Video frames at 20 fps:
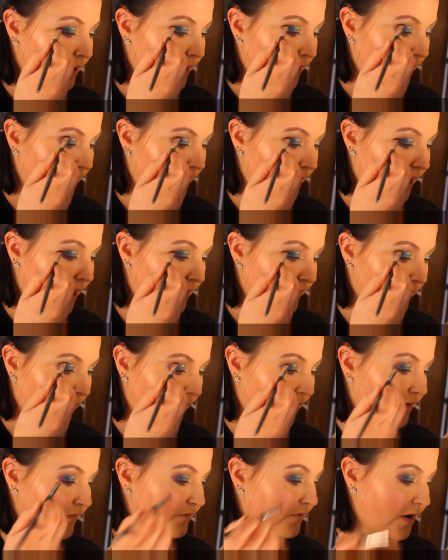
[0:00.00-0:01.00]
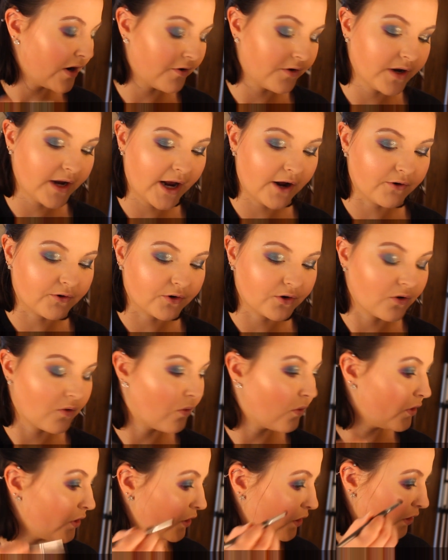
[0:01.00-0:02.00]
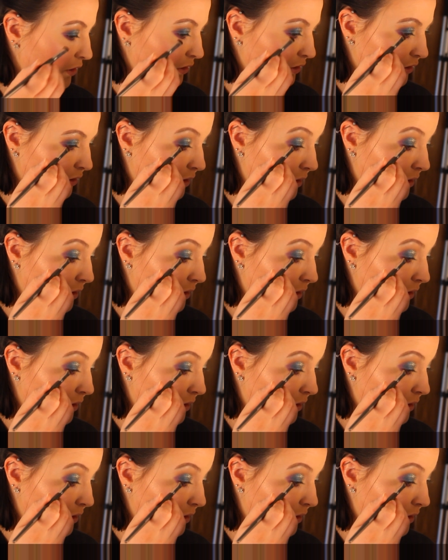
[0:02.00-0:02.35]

and have it on the very outer corner.